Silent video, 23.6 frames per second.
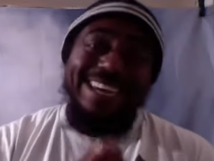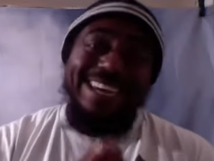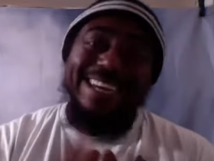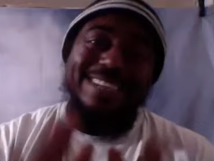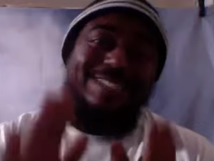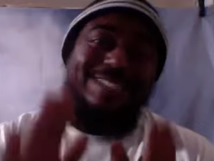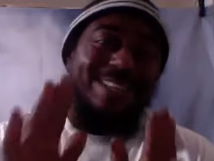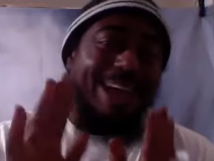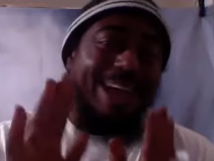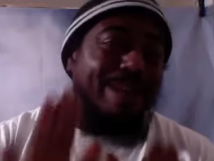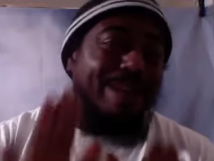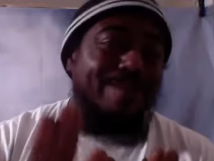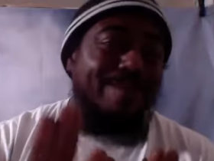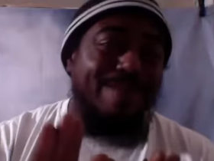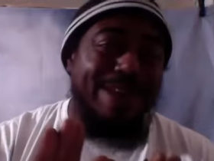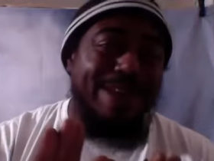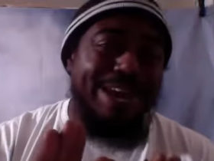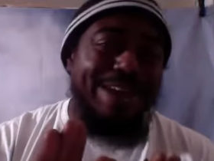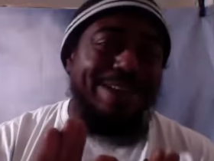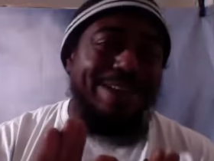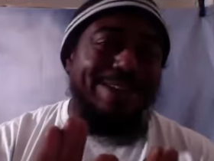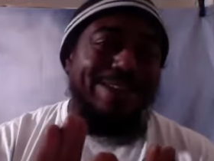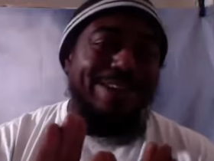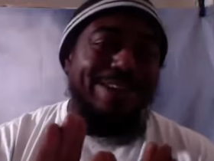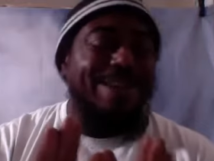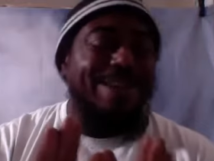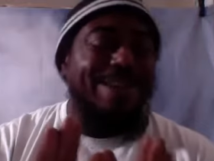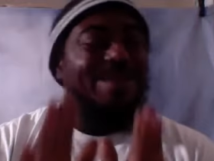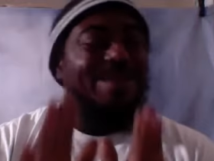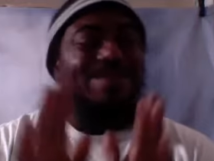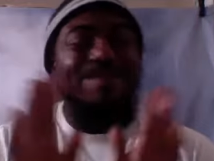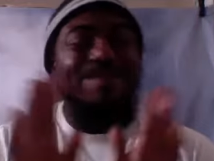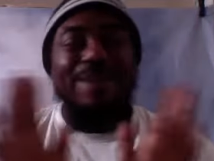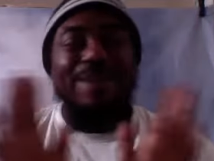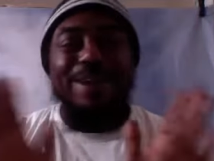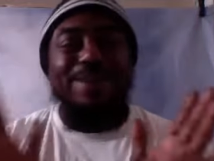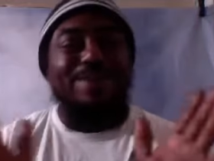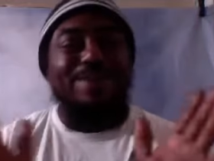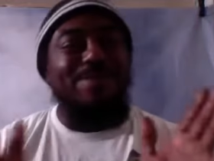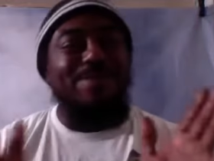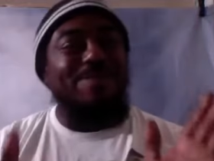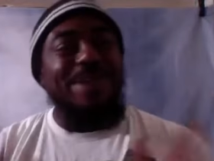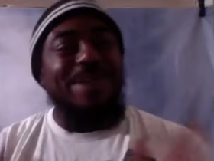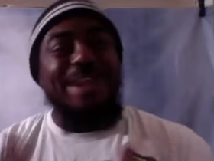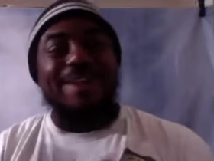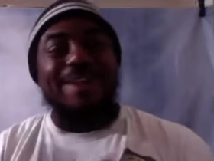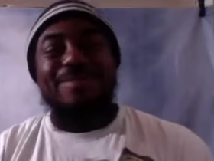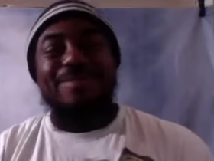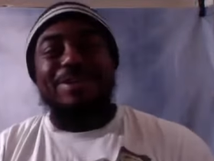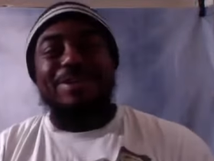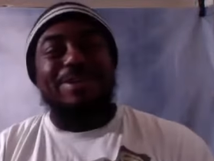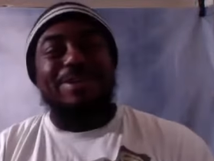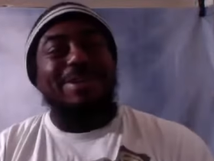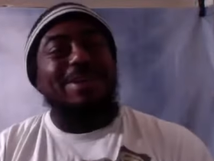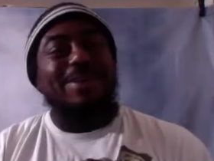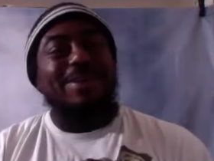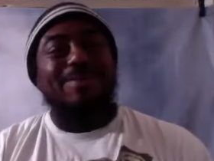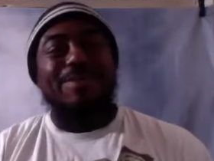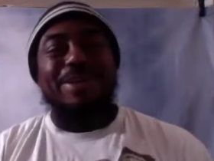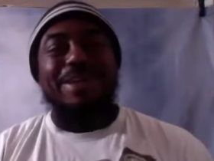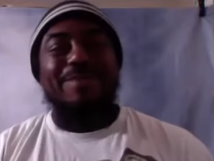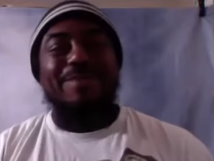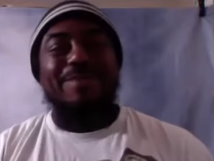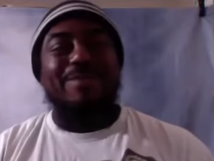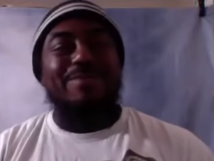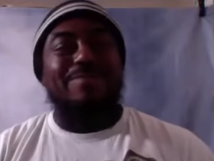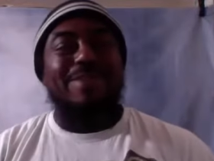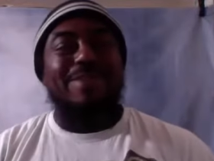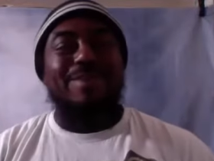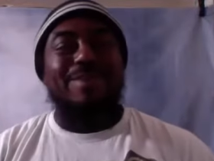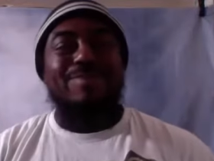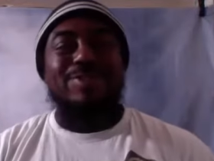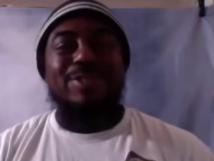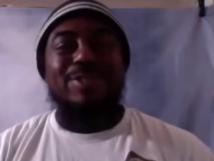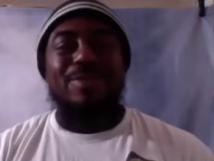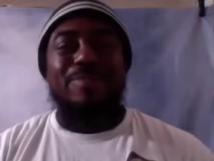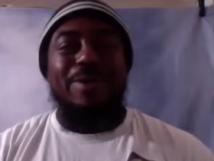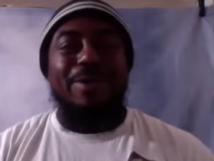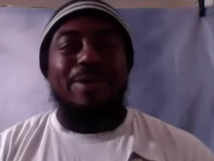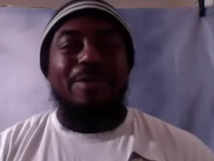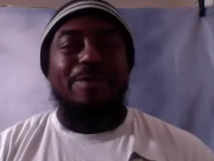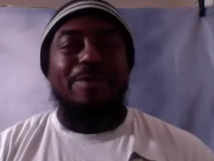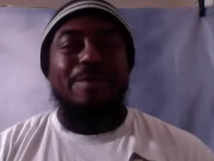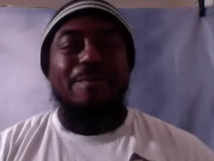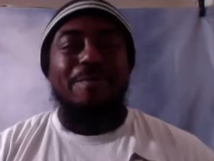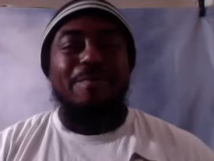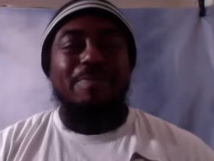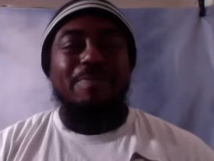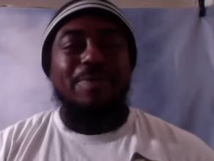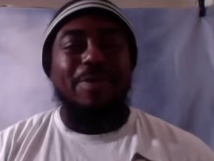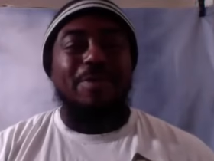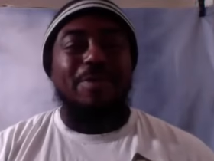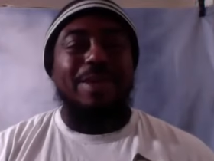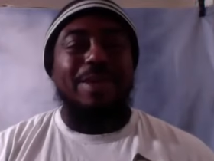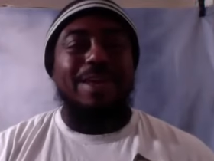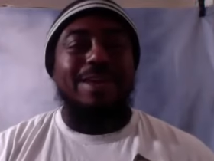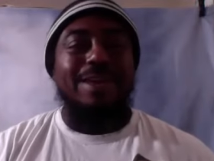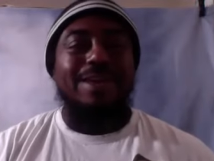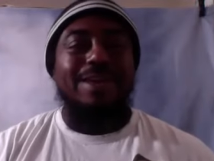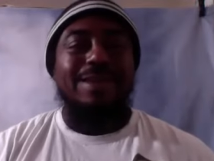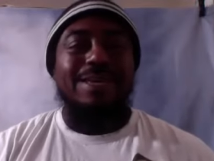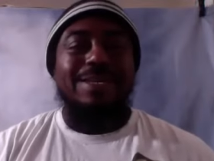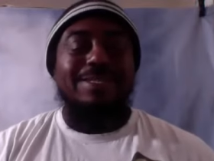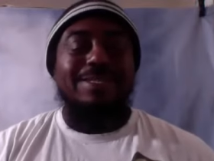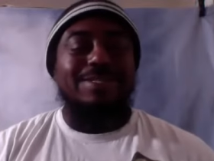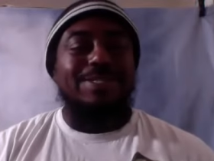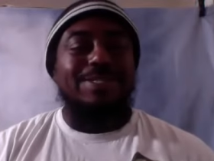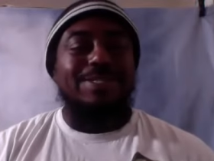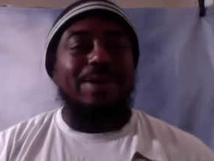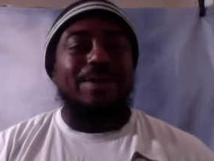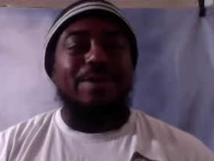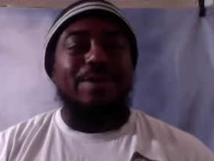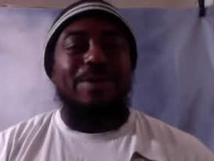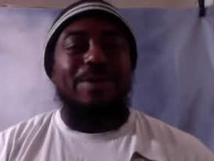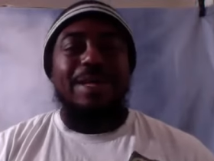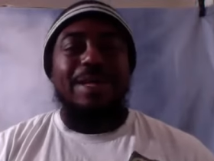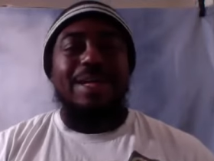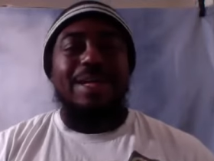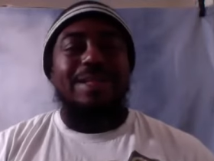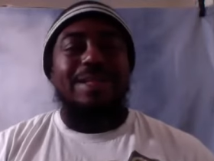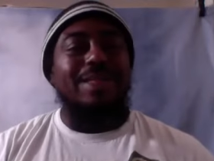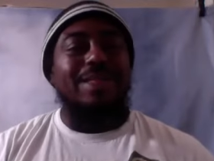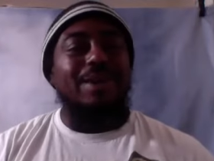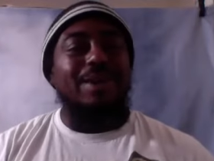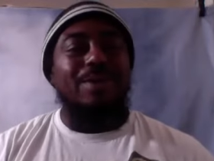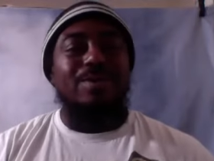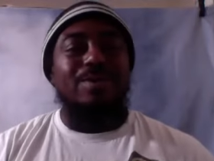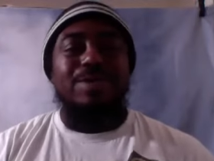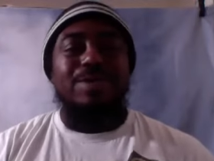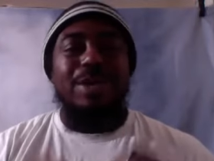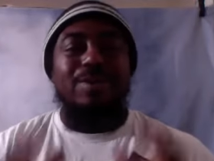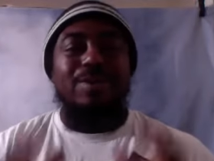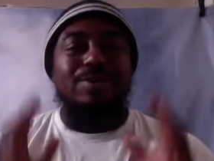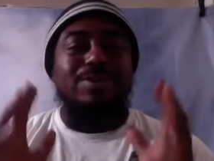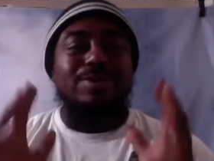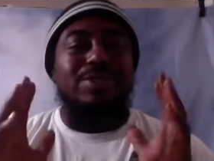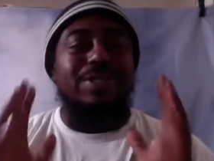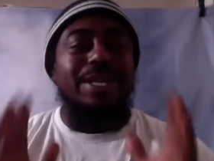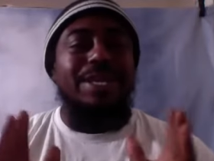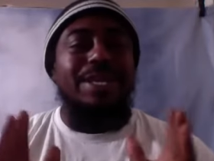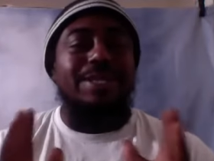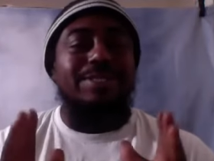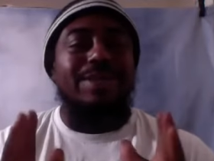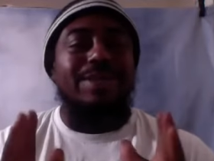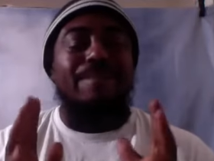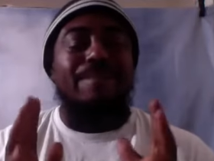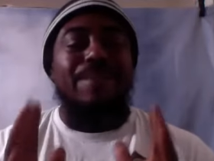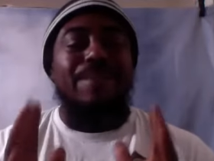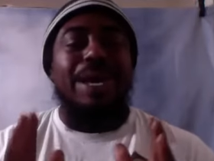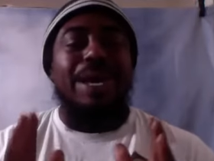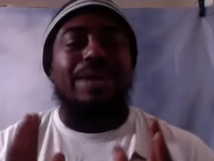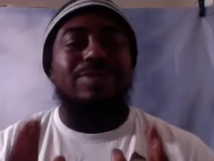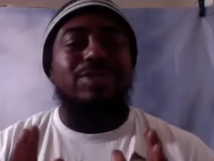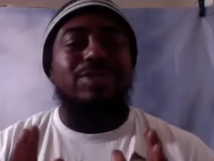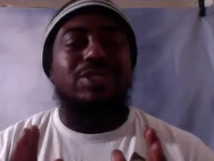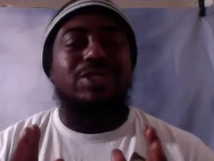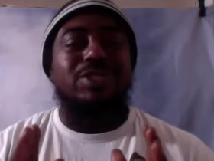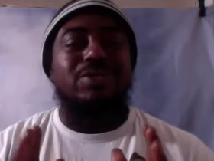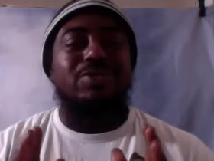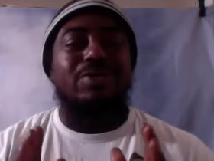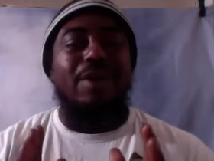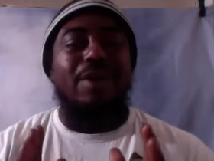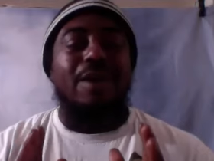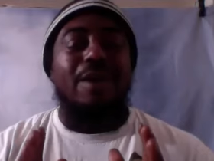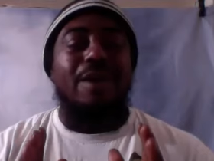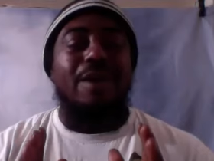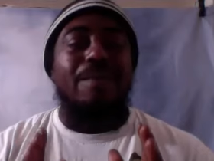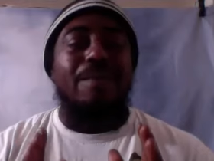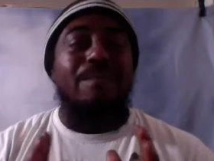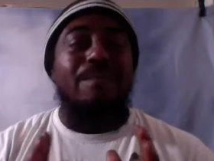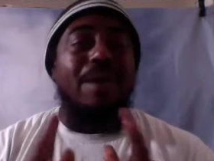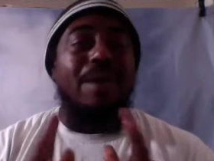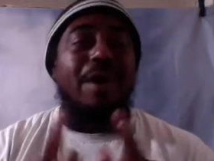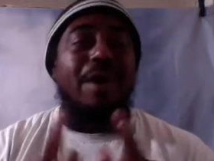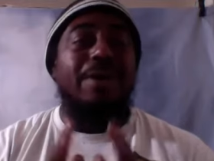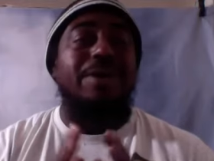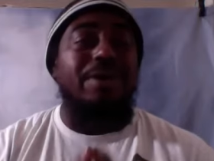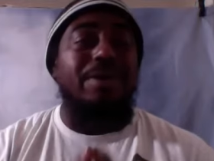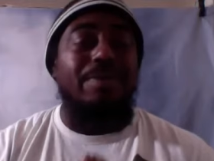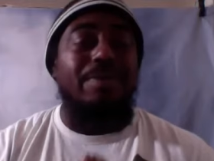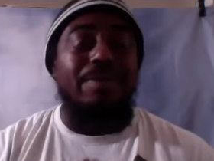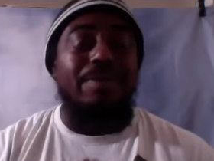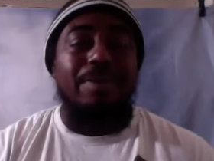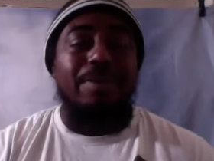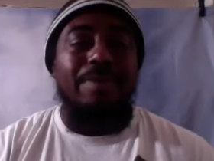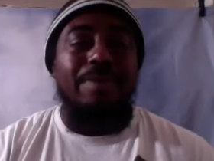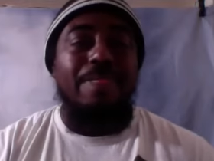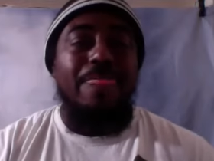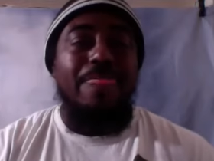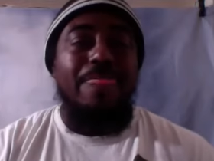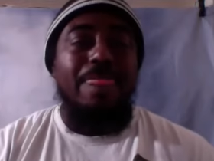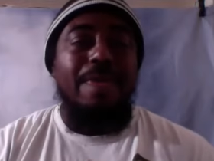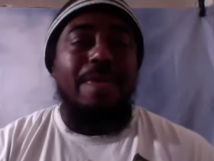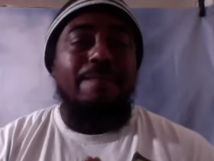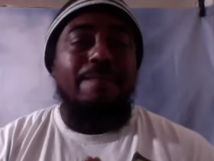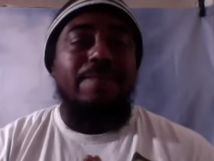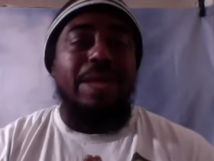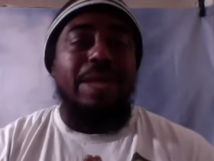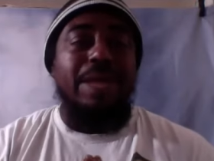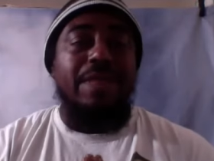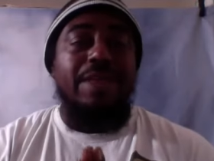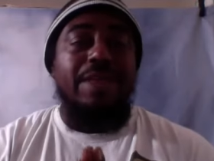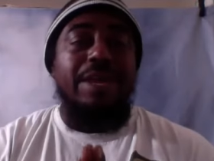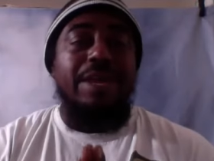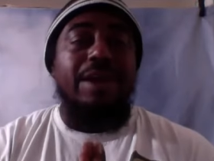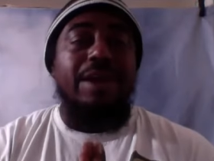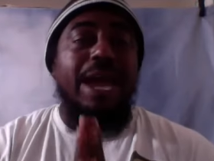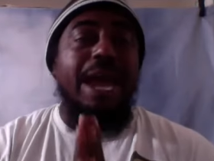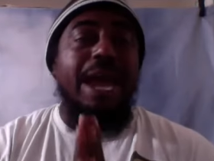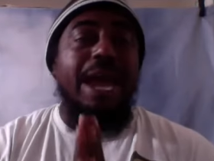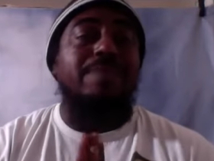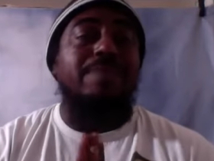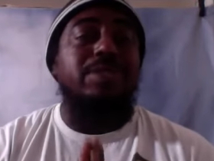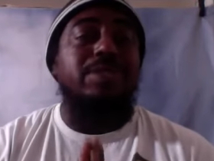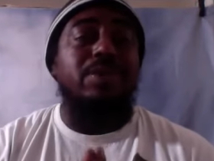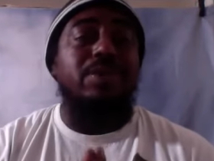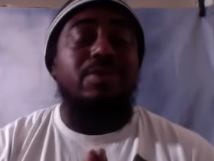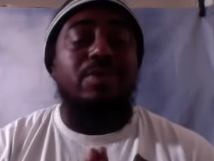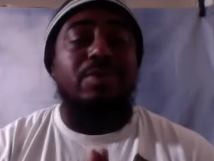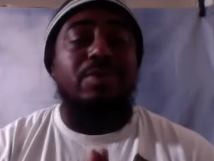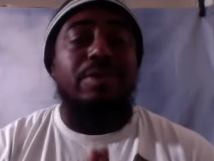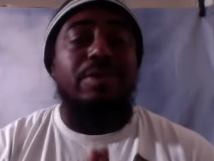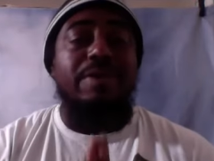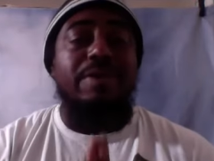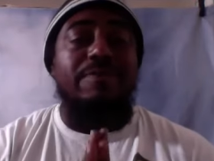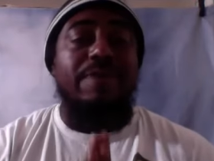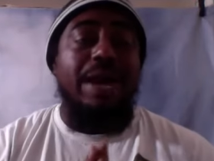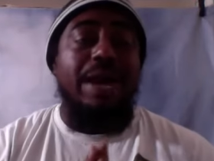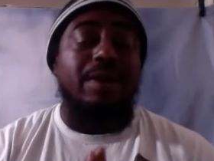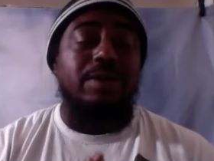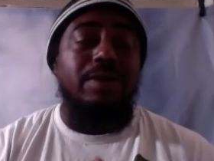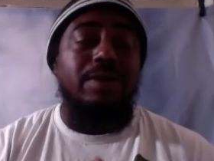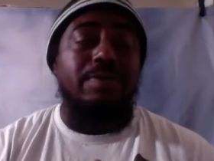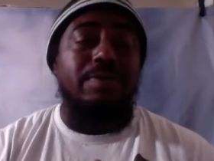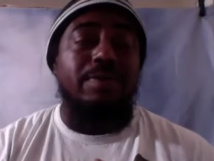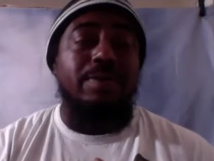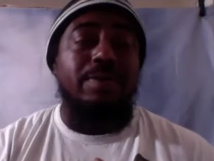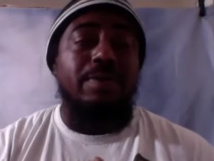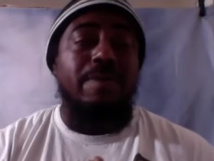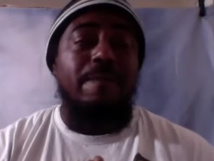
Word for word: it's kind of weird, but whatever whatever floats your boat. Okay, so those those things about you are marketable, and they are absolutely valuable.